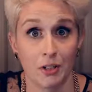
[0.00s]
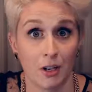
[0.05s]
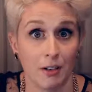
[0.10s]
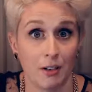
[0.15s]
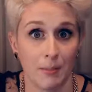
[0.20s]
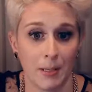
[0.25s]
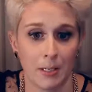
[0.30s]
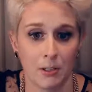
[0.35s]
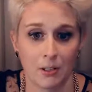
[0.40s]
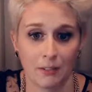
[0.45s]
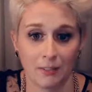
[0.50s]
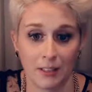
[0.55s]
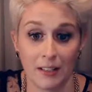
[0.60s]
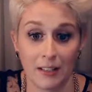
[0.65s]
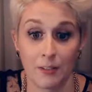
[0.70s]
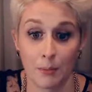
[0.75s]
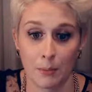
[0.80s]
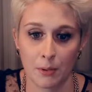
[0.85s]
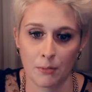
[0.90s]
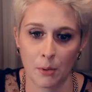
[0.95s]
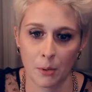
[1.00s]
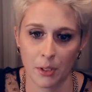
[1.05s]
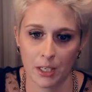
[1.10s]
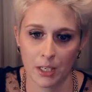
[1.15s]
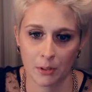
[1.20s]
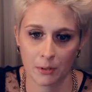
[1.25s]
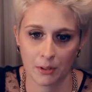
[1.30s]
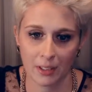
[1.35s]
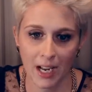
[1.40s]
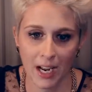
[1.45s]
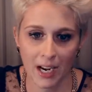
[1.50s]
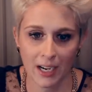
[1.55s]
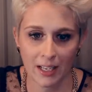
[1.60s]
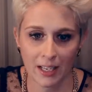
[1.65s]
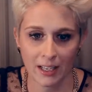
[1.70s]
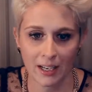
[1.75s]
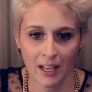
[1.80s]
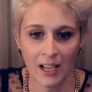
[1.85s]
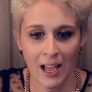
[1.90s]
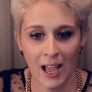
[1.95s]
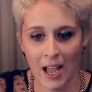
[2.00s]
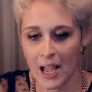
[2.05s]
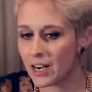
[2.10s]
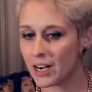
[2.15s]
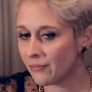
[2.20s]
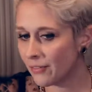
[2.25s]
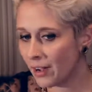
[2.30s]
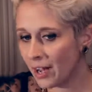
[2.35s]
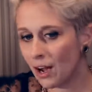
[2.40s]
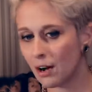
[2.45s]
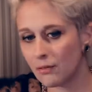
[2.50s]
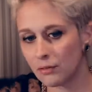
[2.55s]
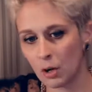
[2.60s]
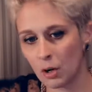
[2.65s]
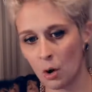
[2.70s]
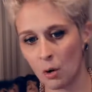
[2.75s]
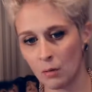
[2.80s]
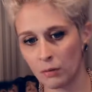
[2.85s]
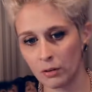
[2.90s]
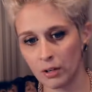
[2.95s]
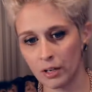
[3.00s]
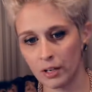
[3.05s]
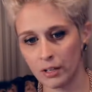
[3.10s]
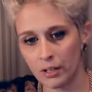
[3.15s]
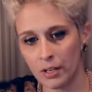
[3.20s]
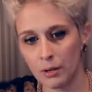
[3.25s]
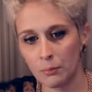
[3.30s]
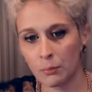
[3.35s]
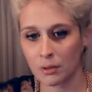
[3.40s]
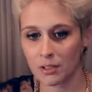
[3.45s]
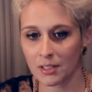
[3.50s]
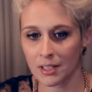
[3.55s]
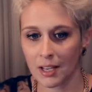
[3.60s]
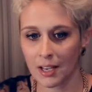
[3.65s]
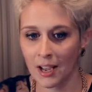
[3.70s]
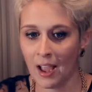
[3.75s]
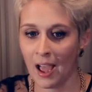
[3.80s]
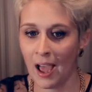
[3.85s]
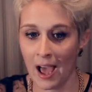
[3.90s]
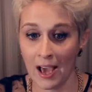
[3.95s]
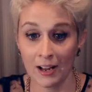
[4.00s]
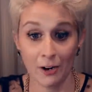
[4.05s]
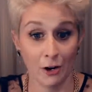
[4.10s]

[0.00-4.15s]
automation lane that we've already created. And if I hover over it, it will say Add